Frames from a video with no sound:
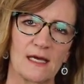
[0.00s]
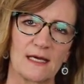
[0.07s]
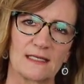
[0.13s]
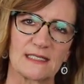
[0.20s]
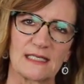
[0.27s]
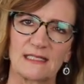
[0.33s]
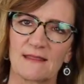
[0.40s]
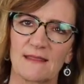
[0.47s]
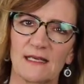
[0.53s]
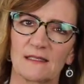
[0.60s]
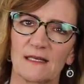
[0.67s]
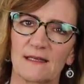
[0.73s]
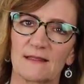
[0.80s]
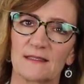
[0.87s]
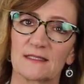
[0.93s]
Has anything
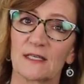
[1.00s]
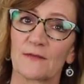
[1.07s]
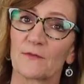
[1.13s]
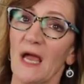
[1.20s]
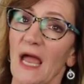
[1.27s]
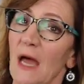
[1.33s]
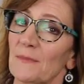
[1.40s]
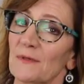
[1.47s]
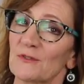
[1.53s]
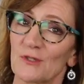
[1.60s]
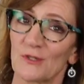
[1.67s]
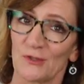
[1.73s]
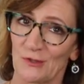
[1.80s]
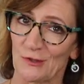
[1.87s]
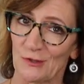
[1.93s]
like this ever happened
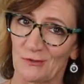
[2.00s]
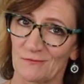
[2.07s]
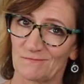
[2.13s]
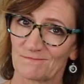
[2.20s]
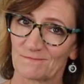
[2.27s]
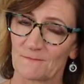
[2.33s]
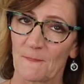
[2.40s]
to you?